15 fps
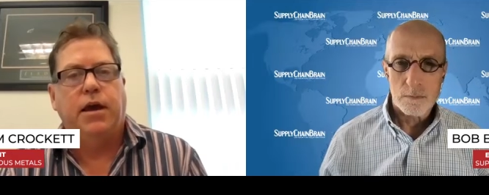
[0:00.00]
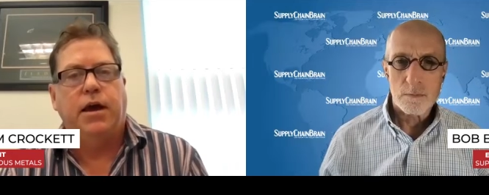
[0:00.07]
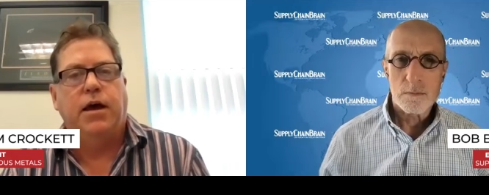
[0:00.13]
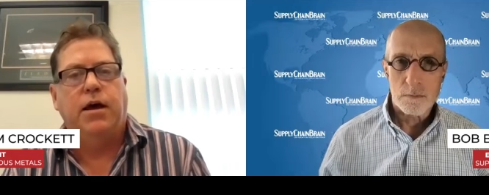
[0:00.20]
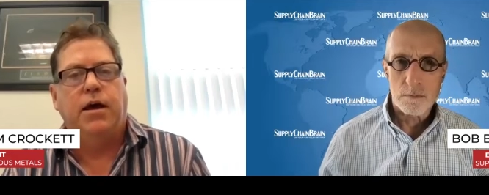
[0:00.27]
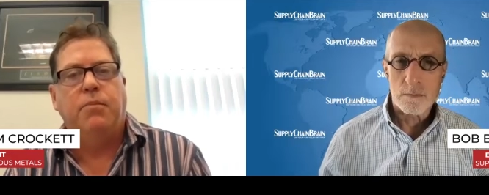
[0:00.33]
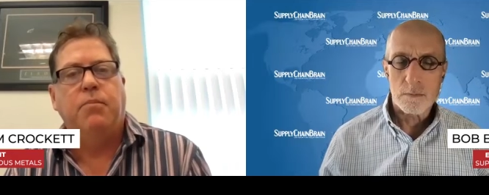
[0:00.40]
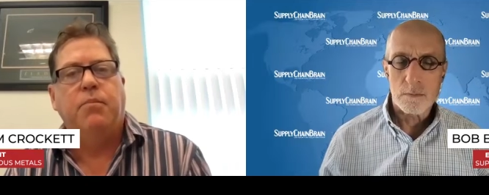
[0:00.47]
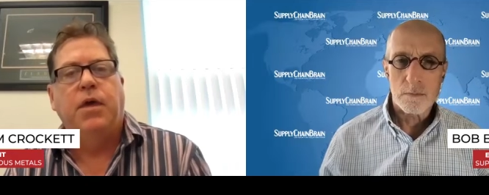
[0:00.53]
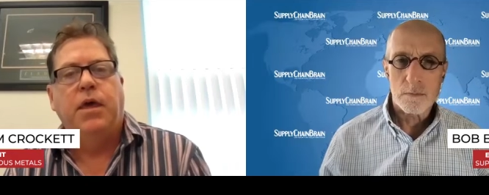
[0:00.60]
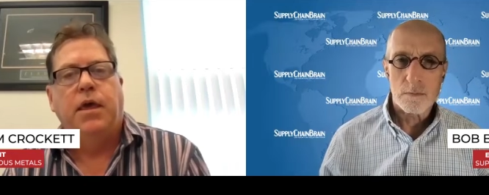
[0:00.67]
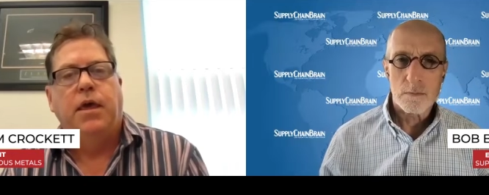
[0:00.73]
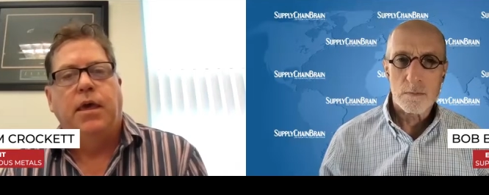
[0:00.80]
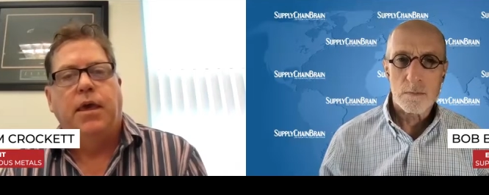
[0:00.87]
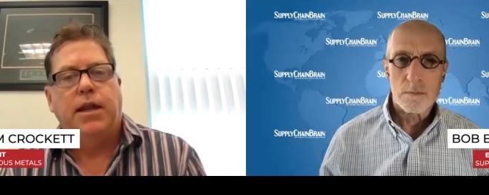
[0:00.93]
Speaker 1: Um,
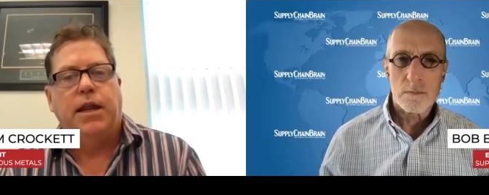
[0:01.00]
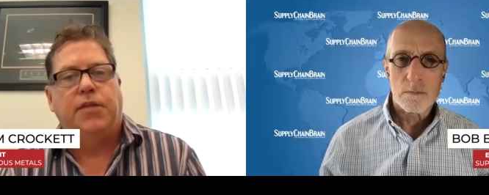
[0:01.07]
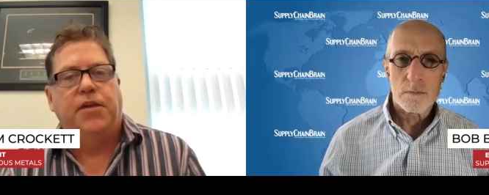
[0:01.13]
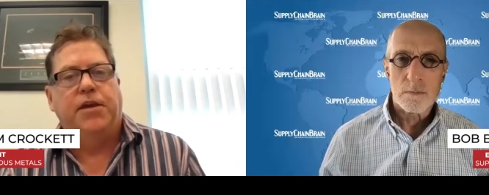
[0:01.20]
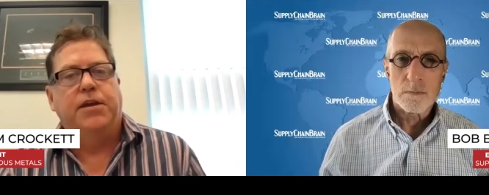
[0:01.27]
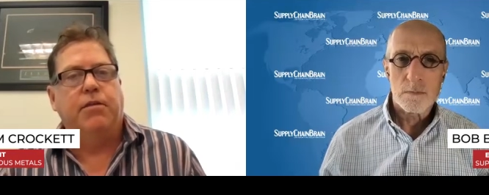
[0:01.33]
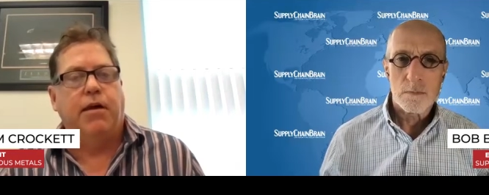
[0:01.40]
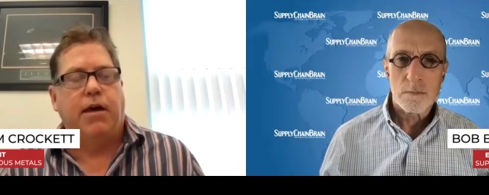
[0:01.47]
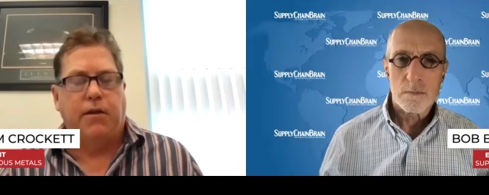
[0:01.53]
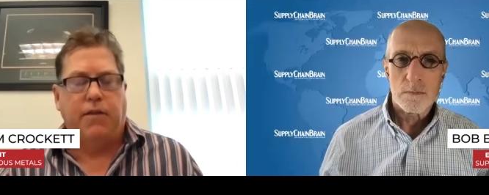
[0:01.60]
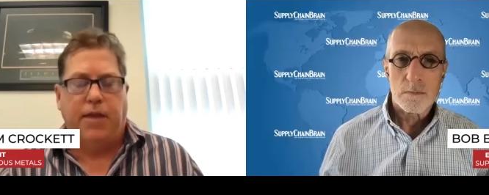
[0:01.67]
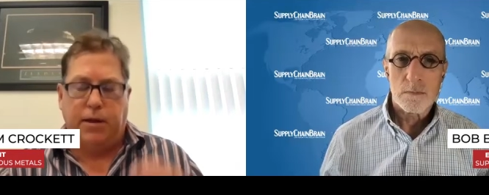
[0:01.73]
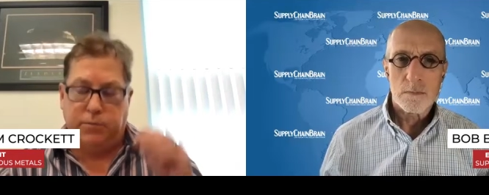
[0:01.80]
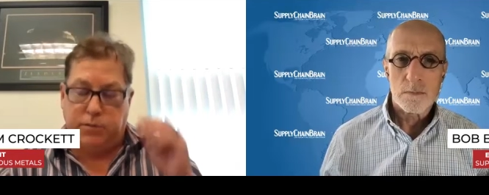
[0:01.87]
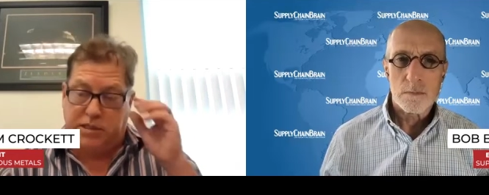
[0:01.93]
and I think a lot of
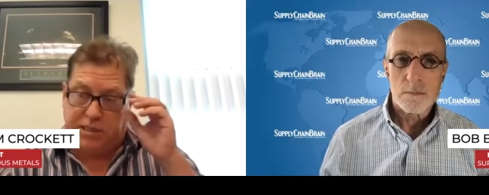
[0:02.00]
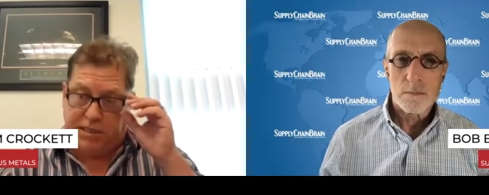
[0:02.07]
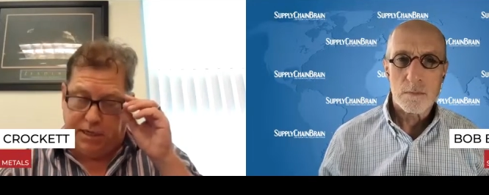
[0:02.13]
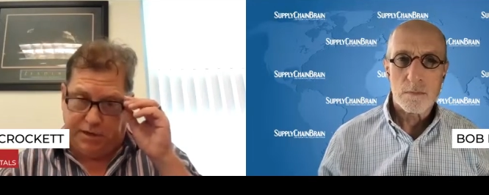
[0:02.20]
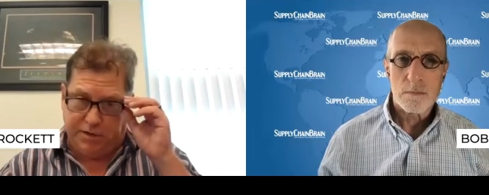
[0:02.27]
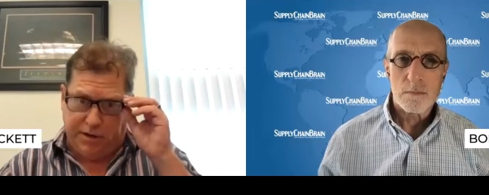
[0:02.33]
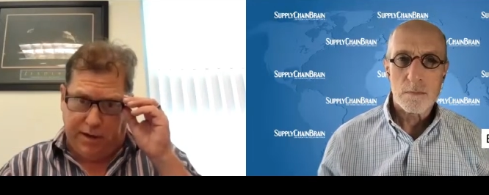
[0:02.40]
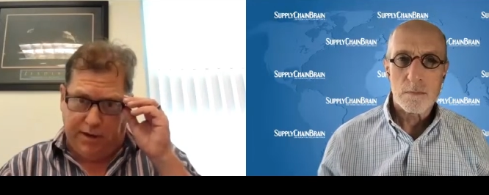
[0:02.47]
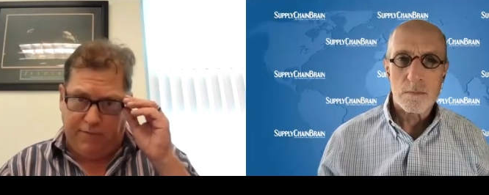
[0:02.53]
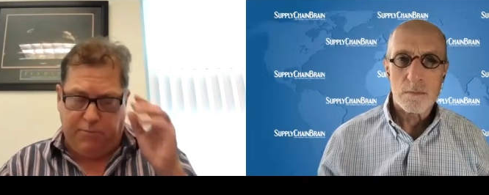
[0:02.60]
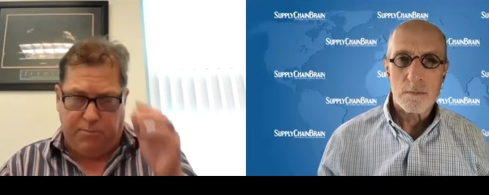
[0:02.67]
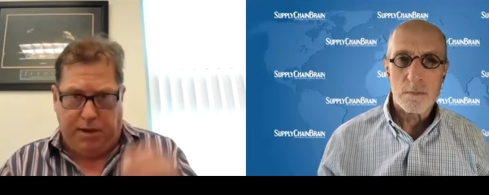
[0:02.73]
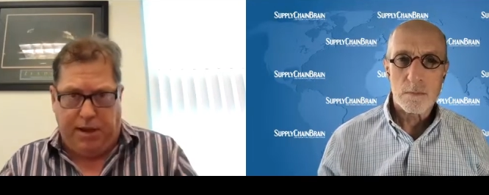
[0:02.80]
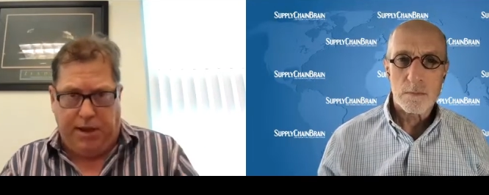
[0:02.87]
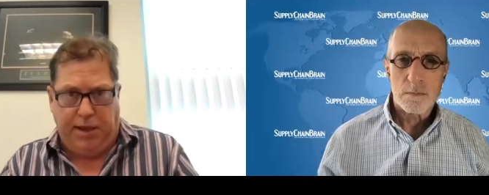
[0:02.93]
that was kicked
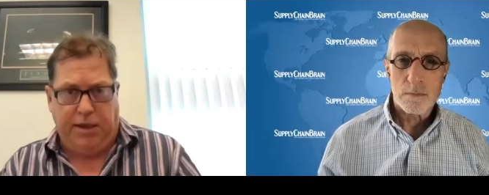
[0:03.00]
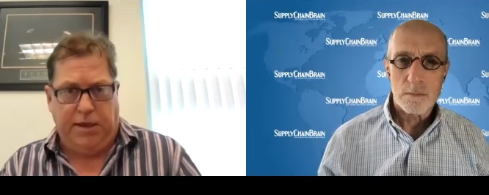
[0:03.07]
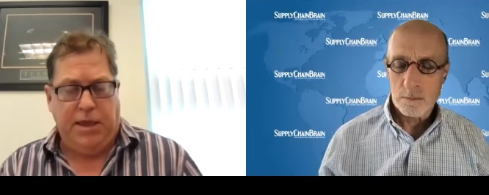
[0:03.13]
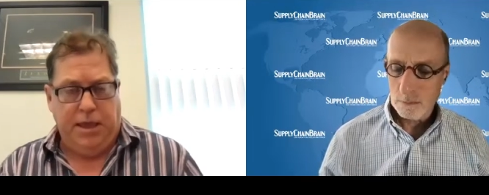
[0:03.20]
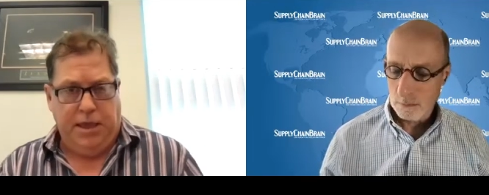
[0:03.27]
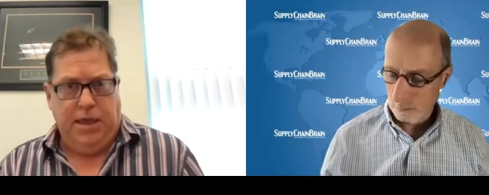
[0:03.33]
off by